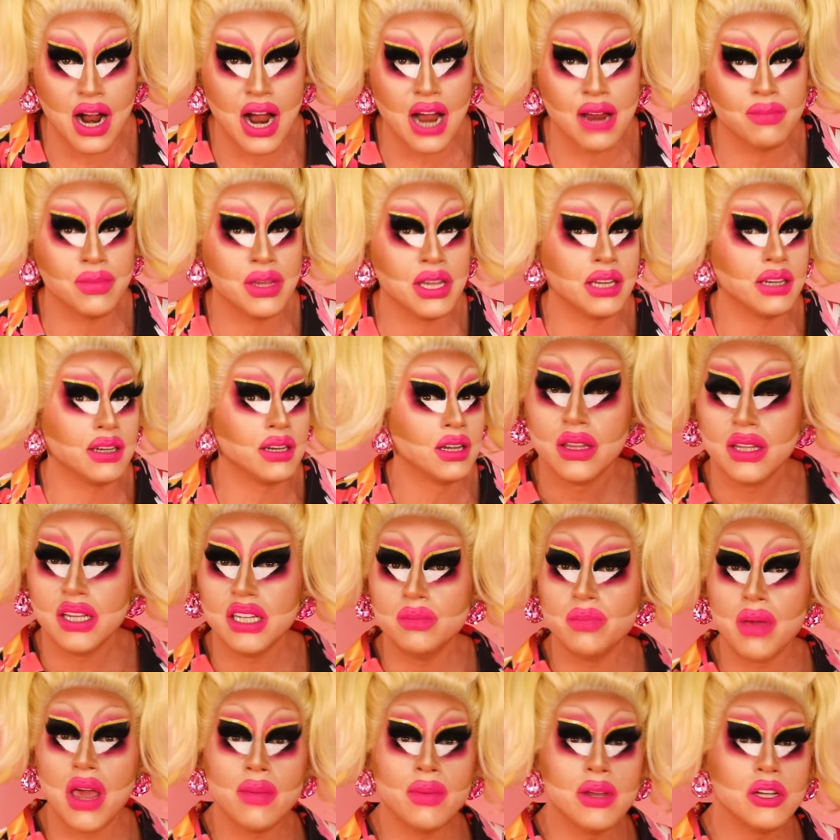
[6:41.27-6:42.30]
I mean,
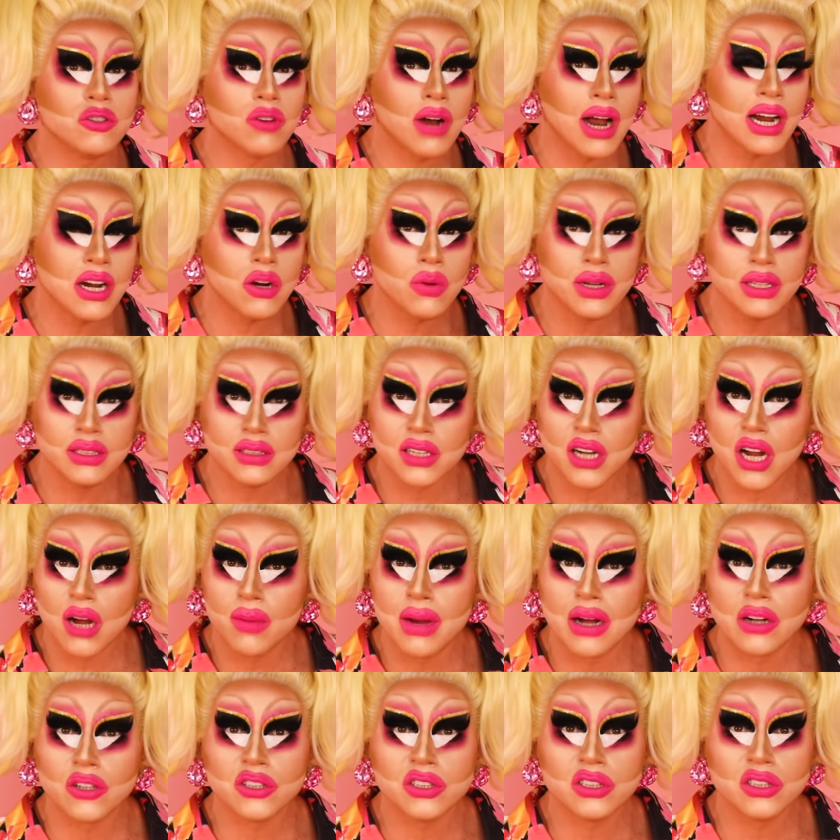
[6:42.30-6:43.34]
these baby drag queens come
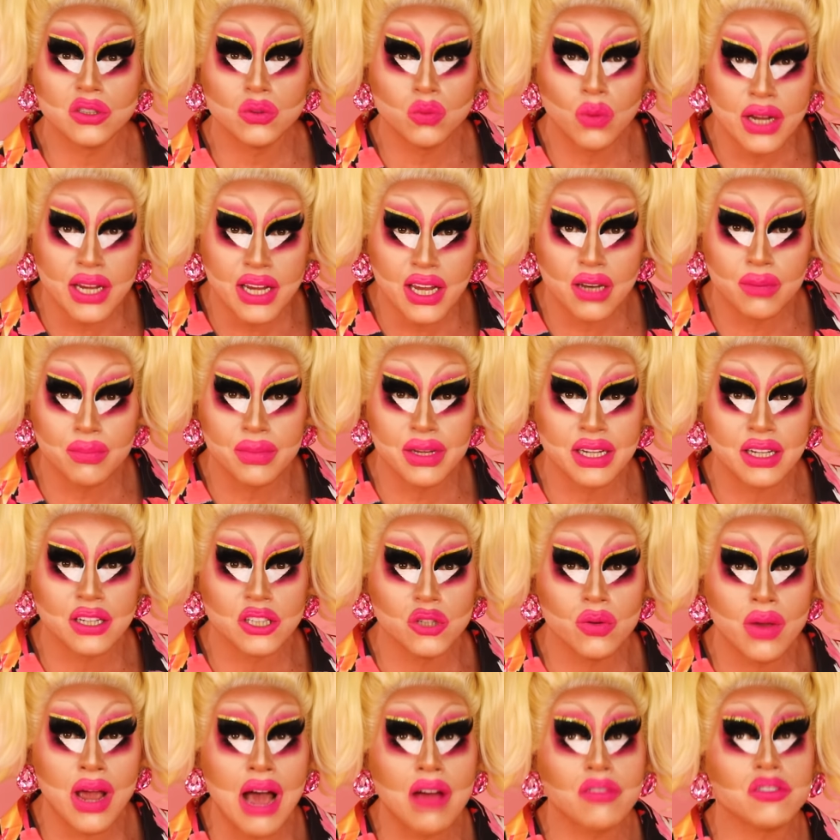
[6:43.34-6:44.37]
out swinging because
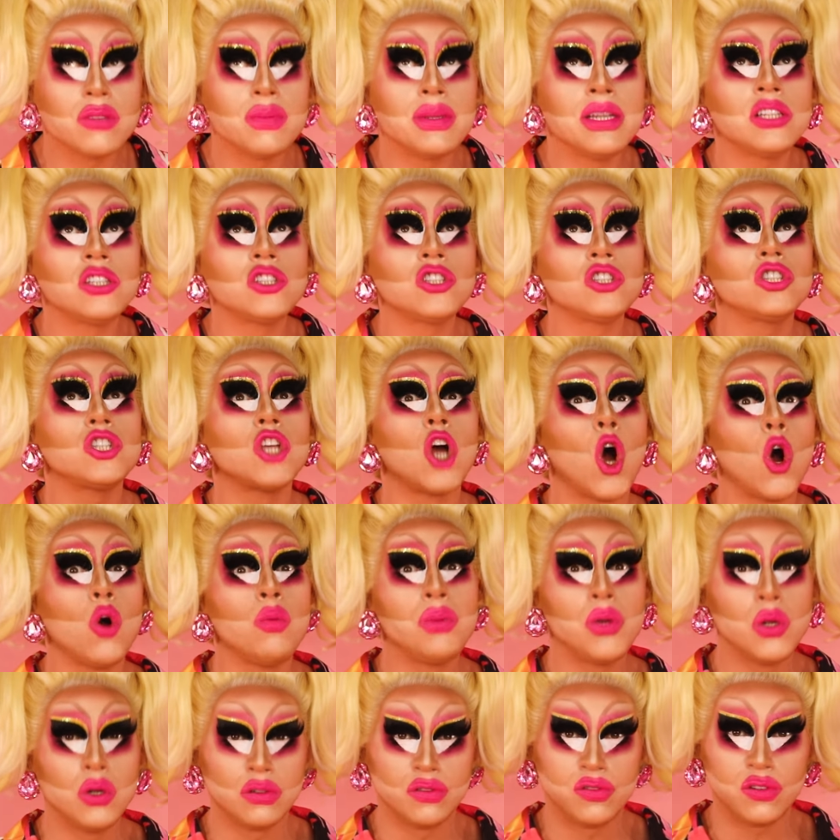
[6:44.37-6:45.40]
you have to be so
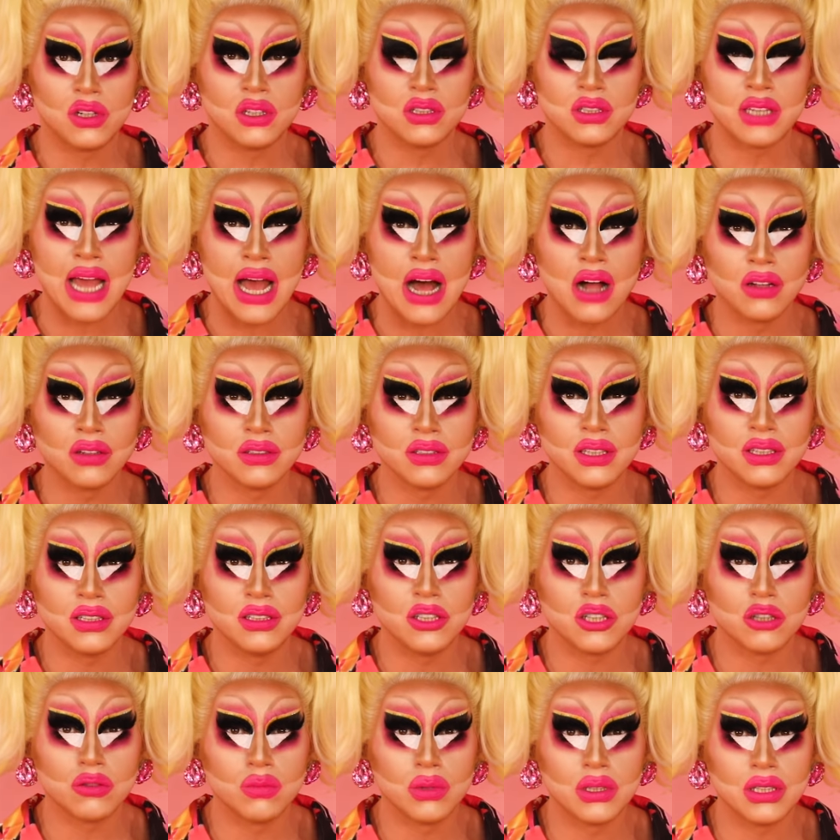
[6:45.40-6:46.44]
beautiful and talented
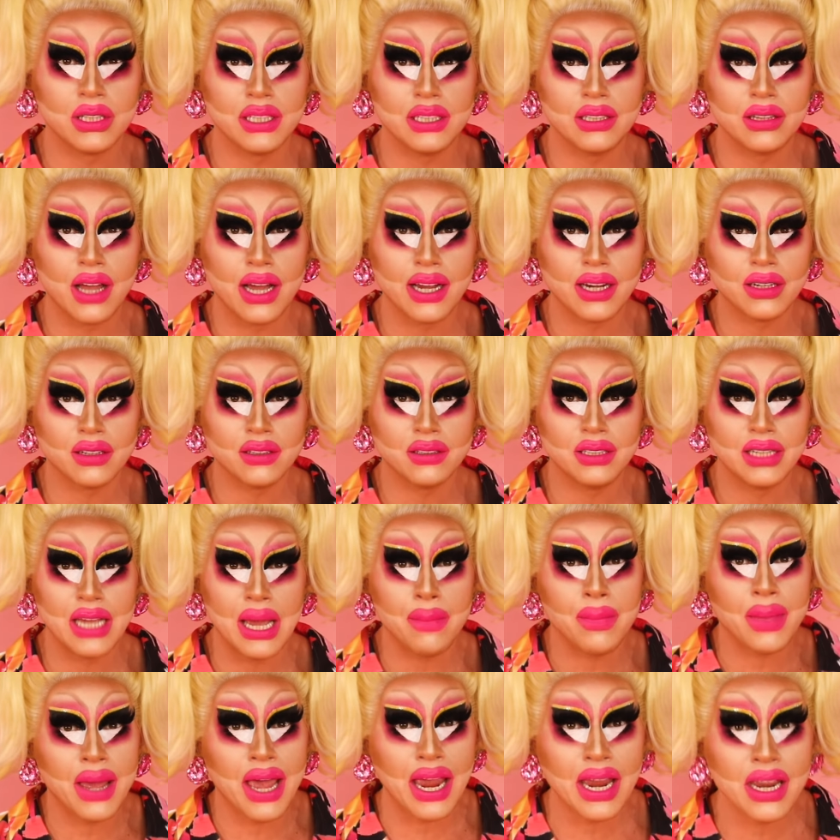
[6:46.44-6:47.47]
to really like
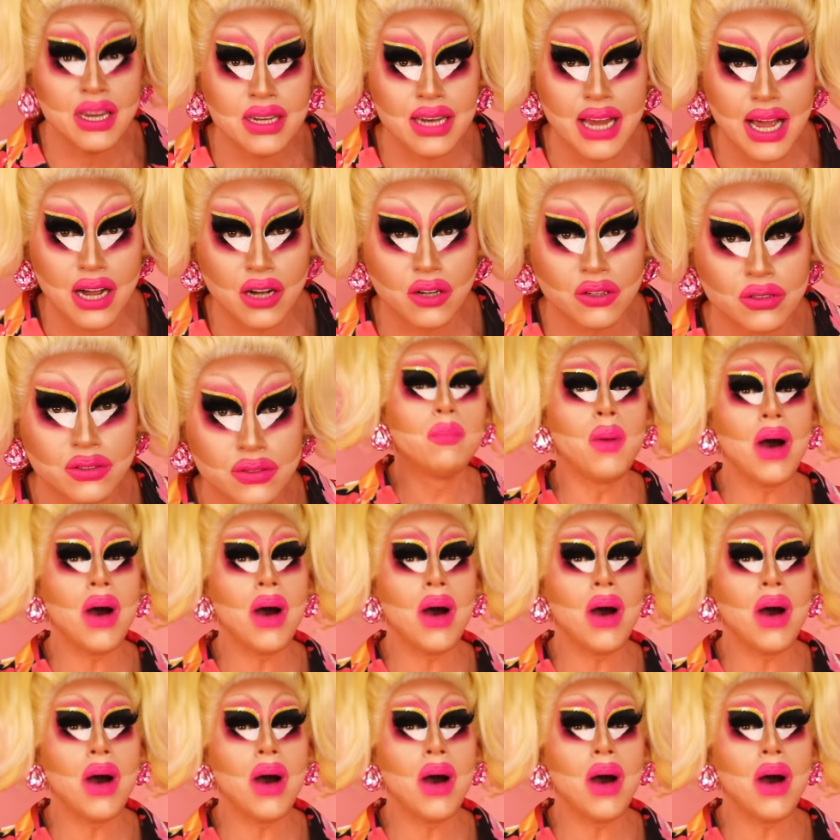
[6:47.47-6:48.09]
get paid now.